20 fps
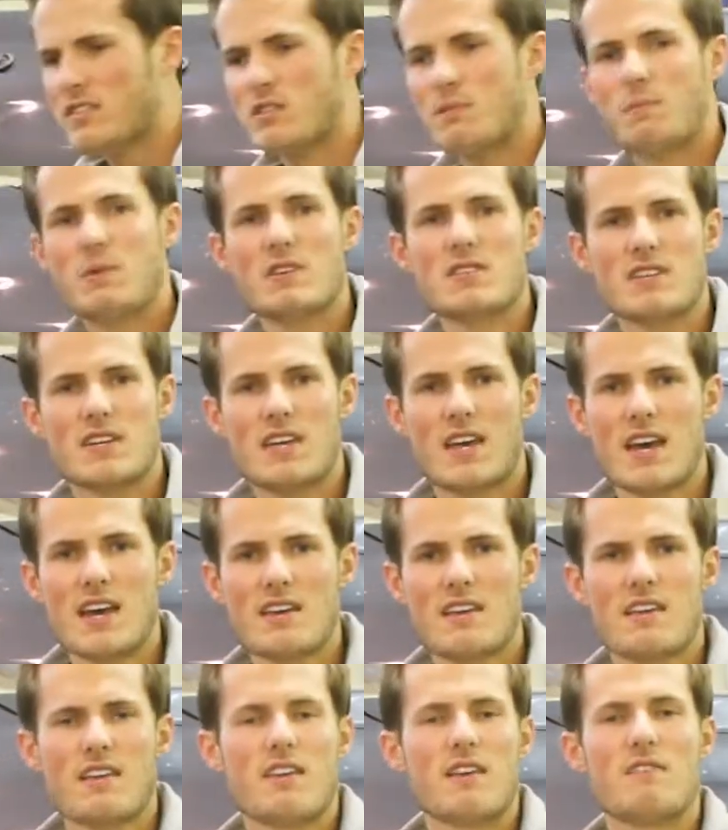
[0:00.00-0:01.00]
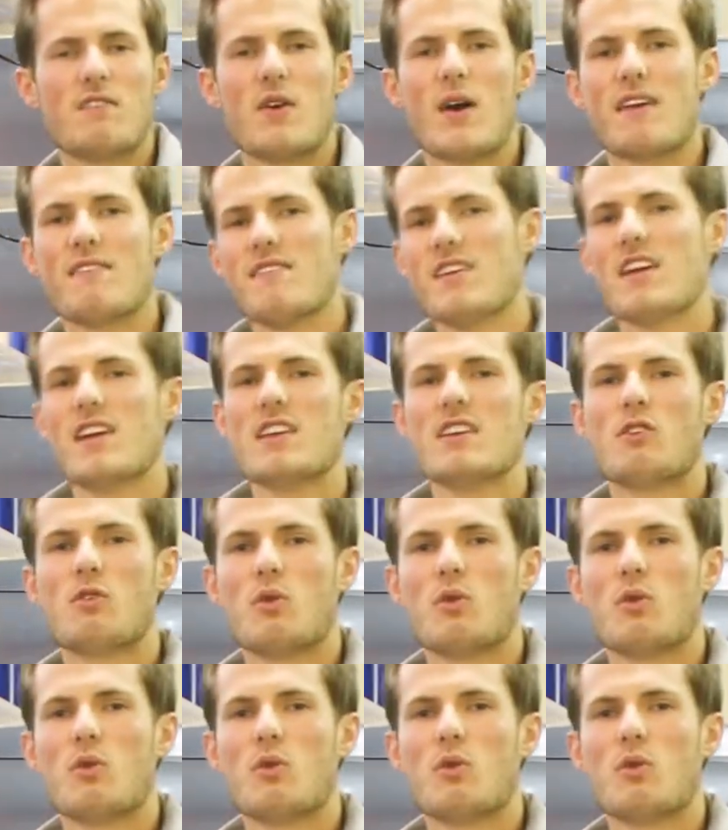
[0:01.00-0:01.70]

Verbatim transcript: it's a piece of cake. If you have any